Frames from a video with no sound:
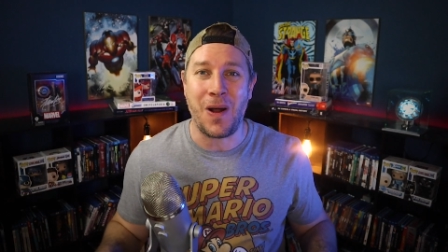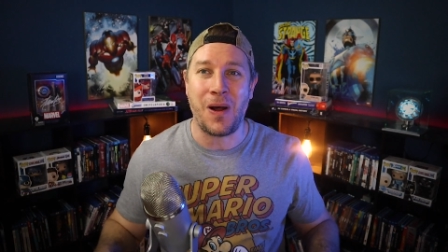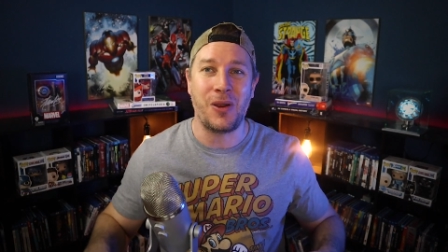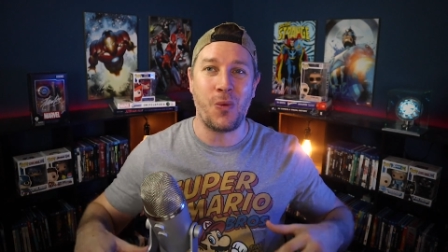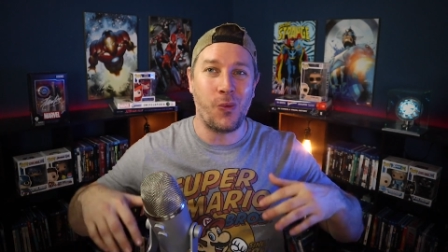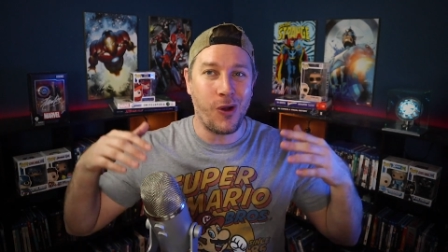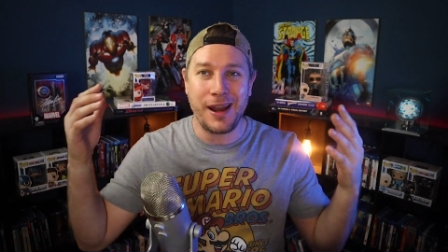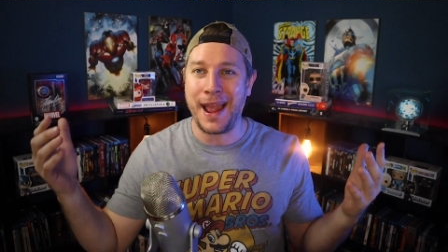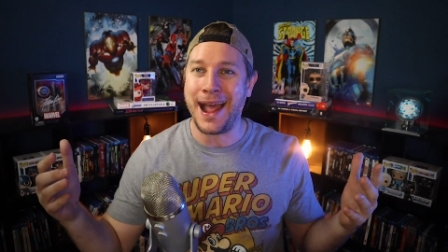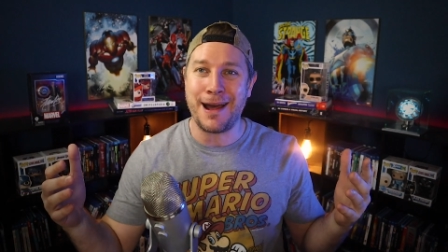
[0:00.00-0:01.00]
on
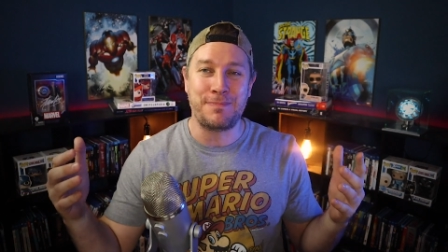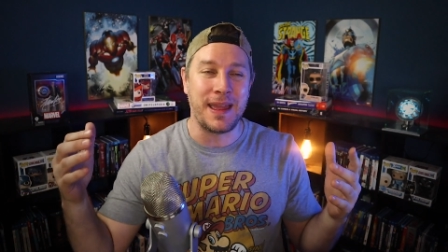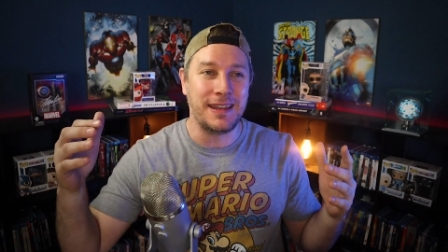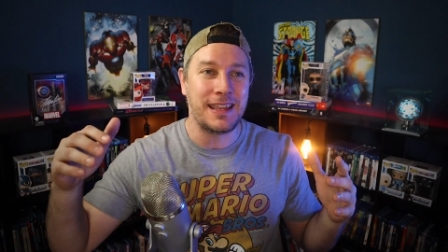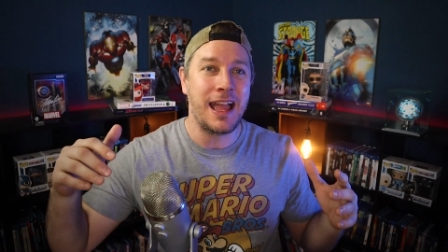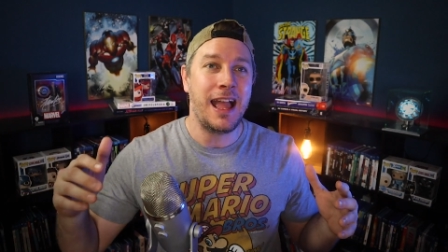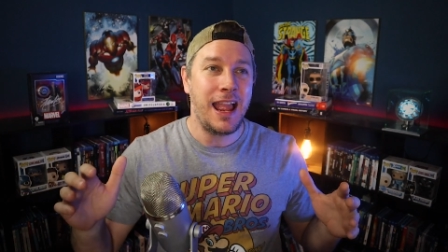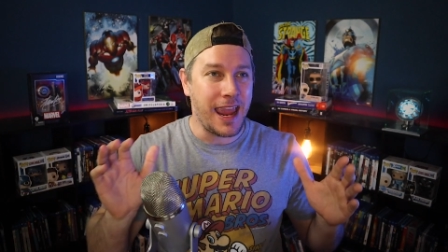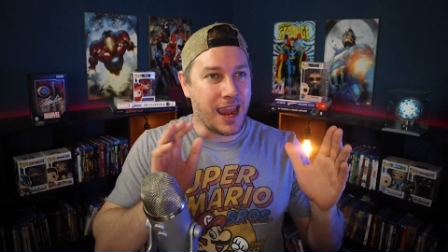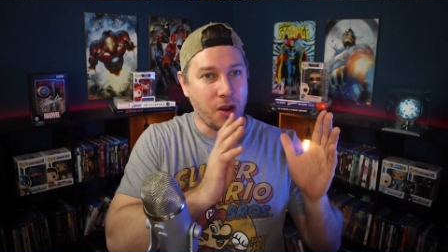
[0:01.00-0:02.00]
what happened
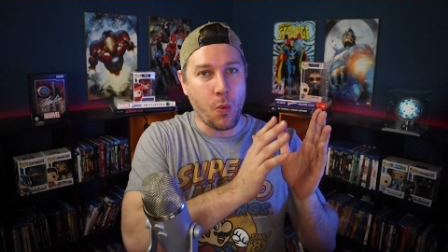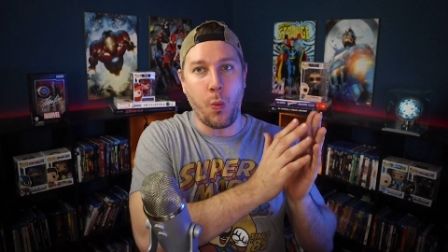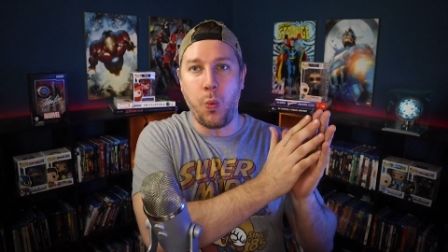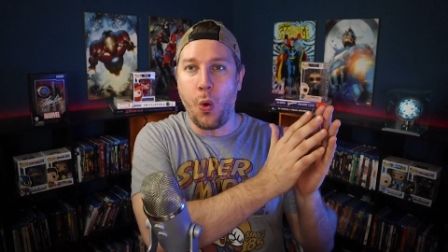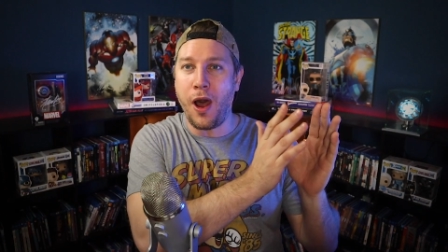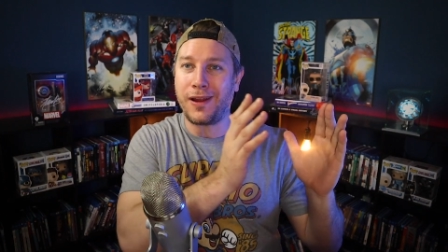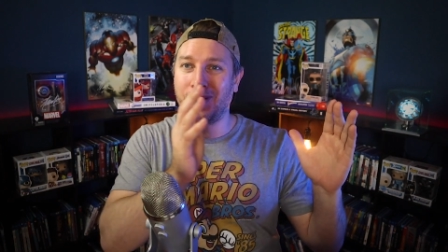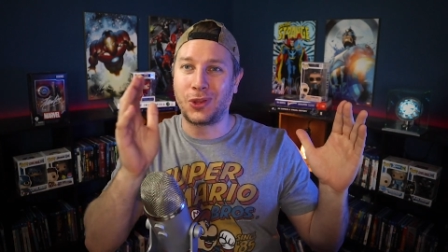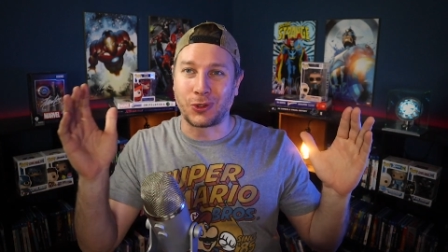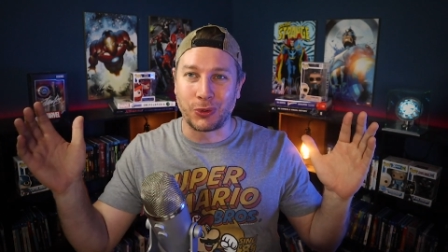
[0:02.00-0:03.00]
and
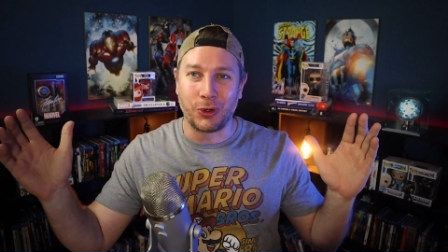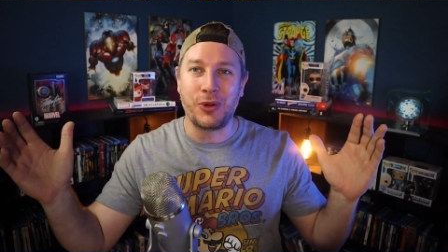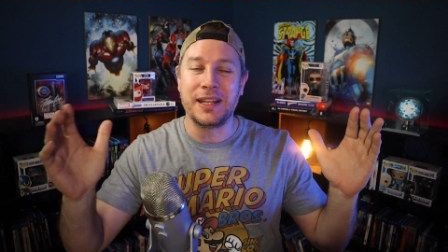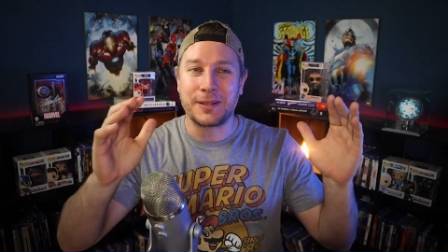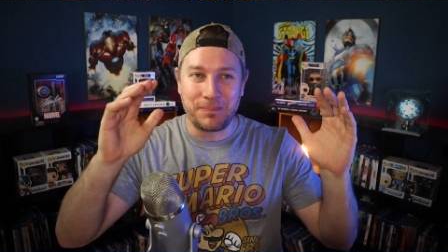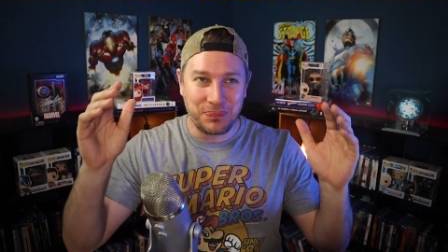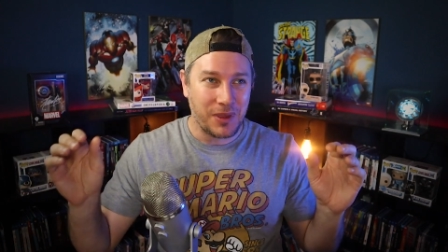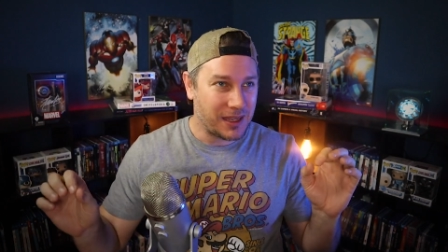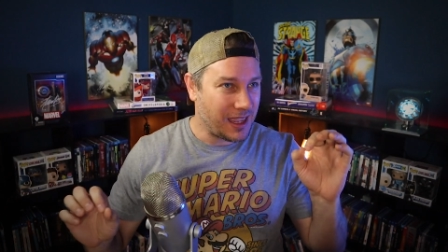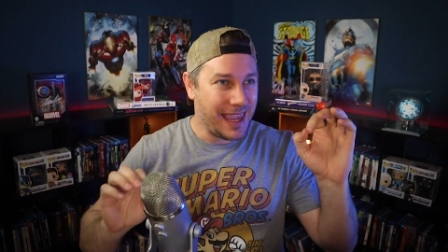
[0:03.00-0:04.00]
walk through it
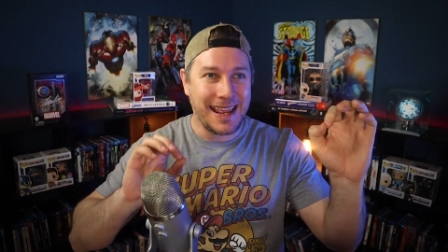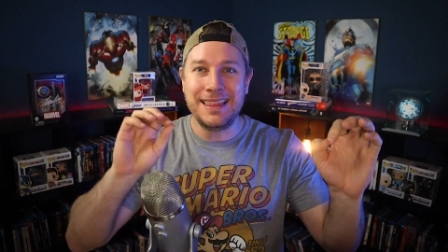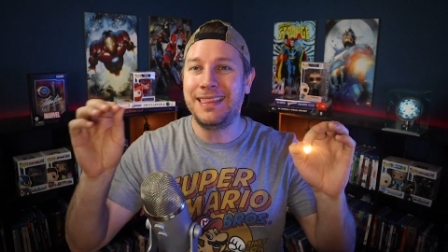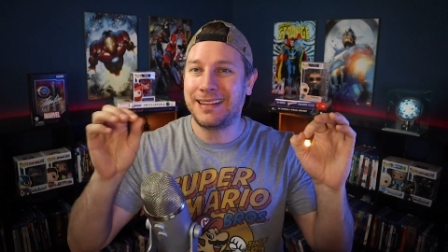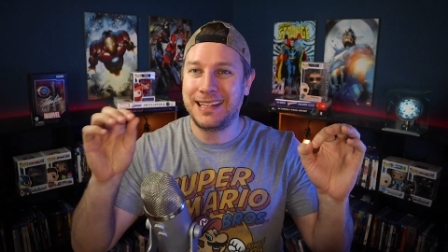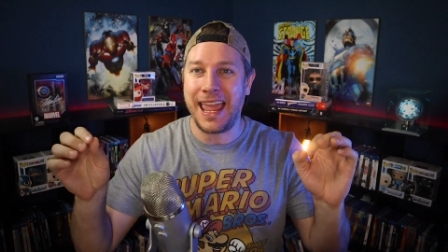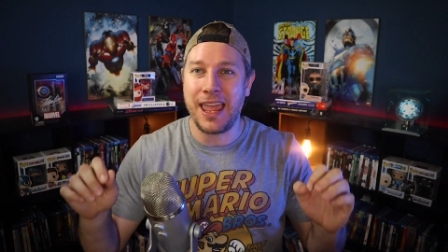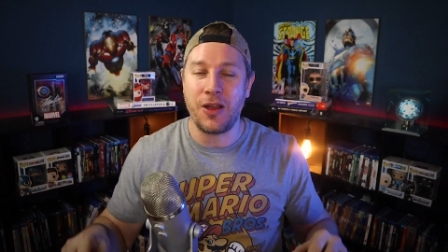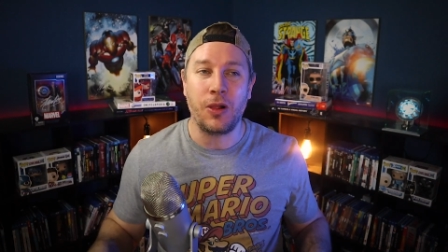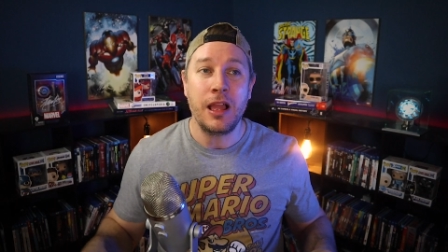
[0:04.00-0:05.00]
in the
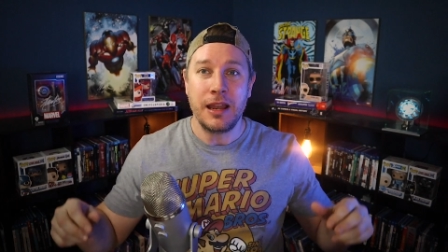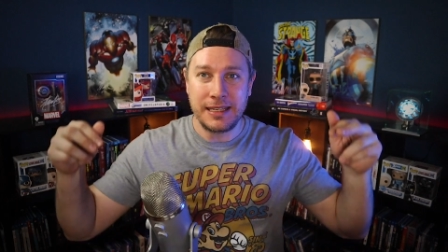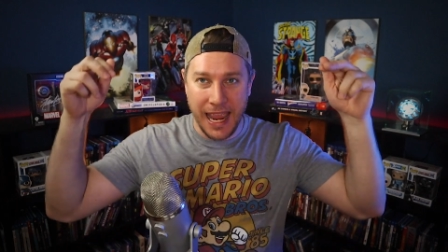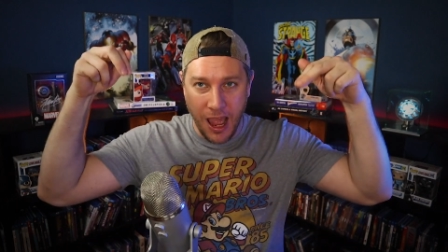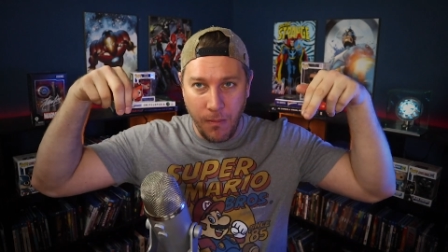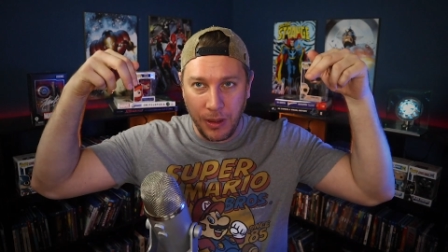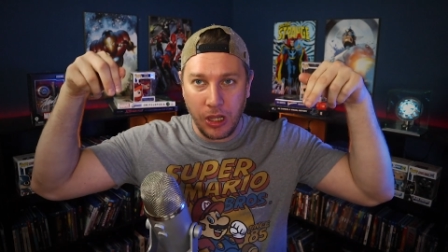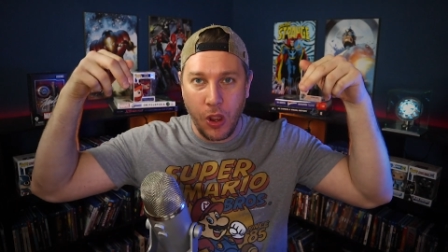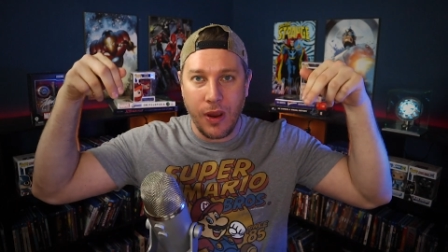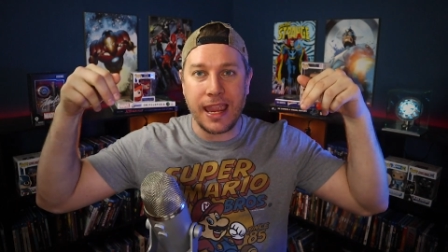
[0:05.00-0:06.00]
tail. Down
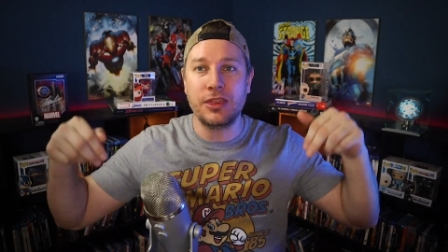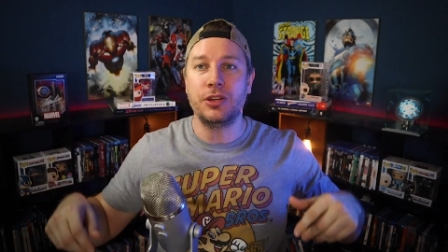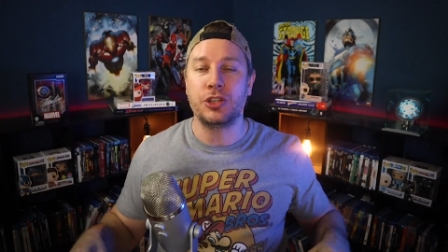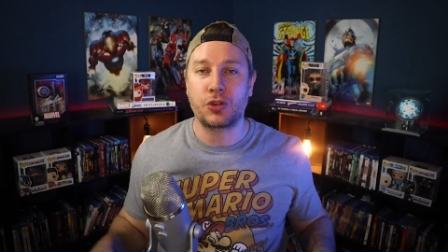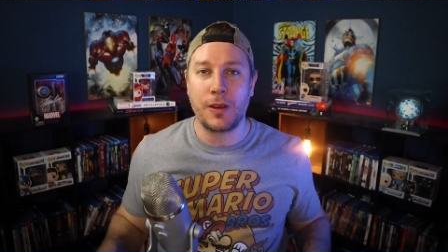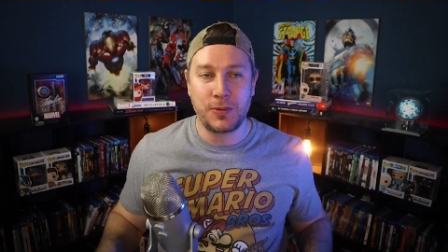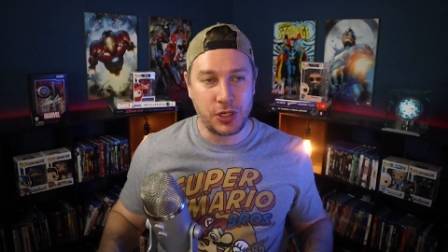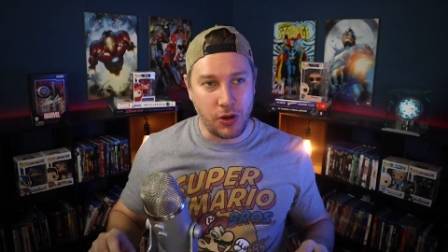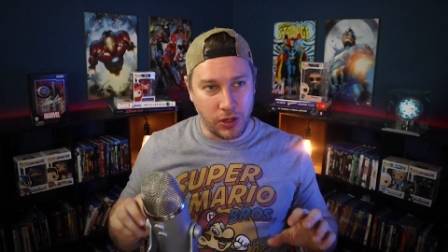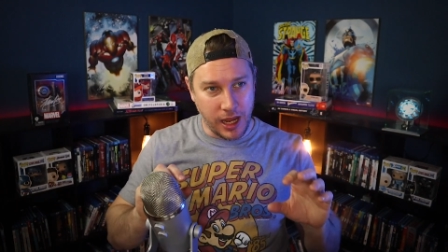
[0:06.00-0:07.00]
below in the
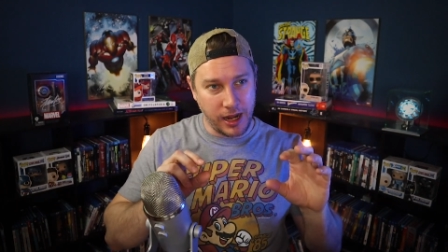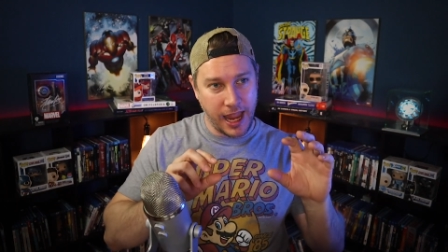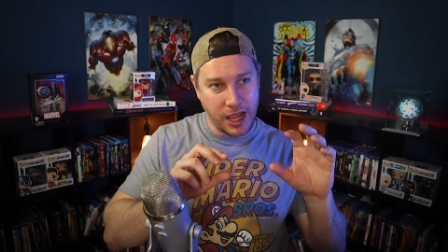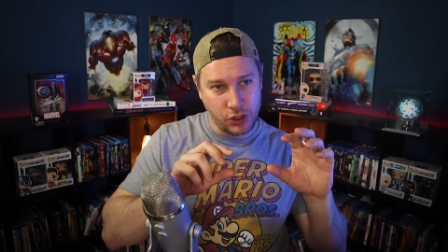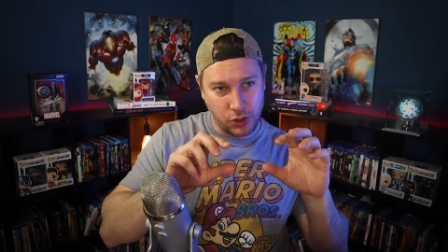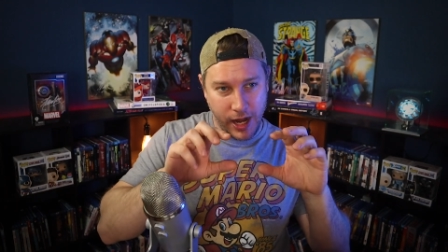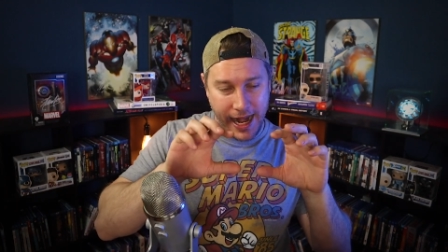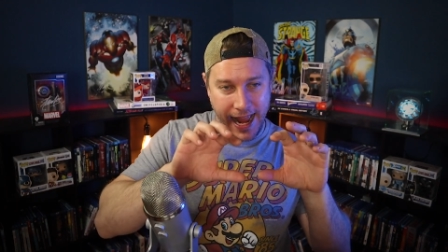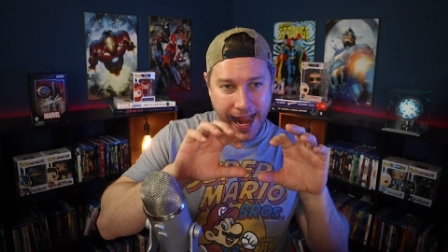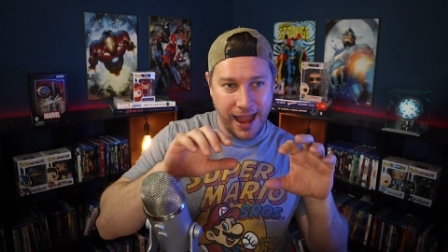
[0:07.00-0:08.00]
description, I'll kind of try
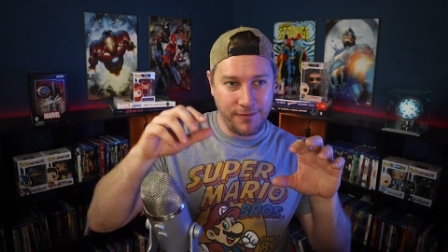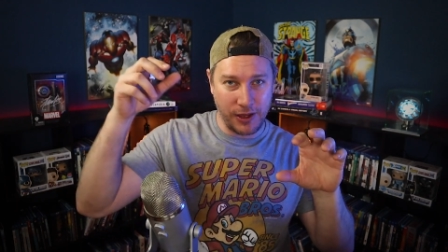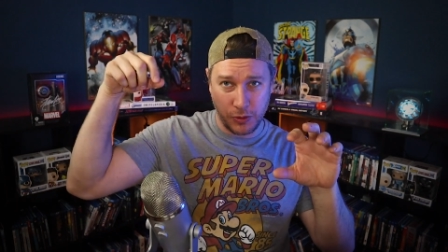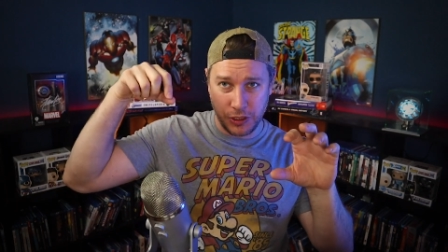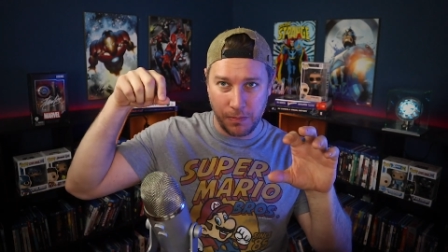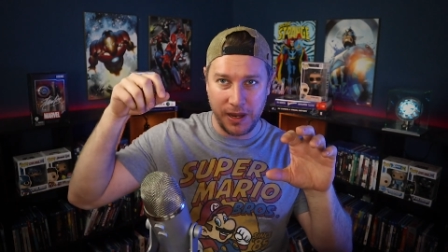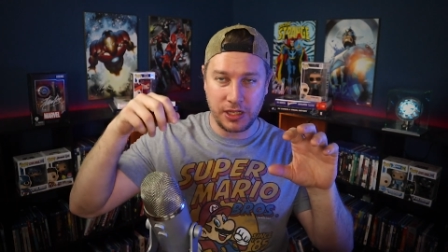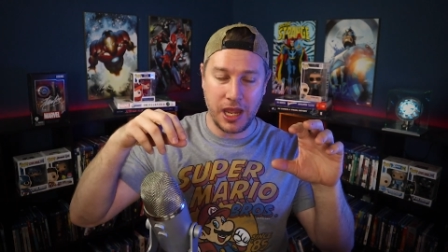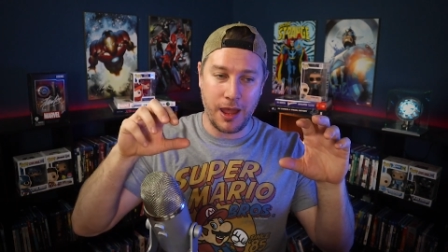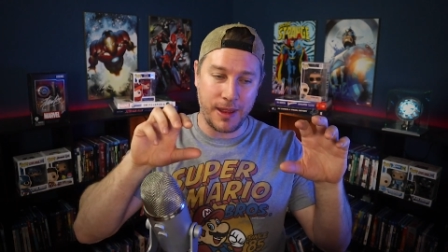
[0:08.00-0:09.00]
to have, as well as the
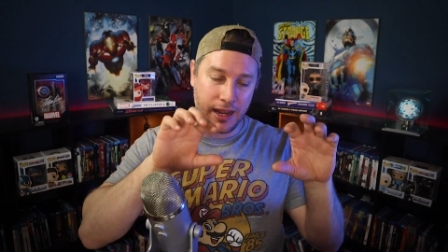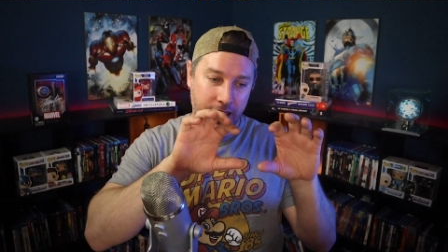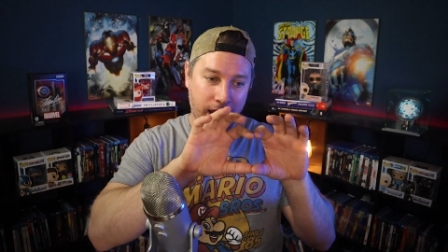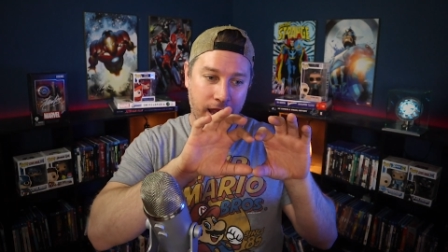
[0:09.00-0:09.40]
pinned comment,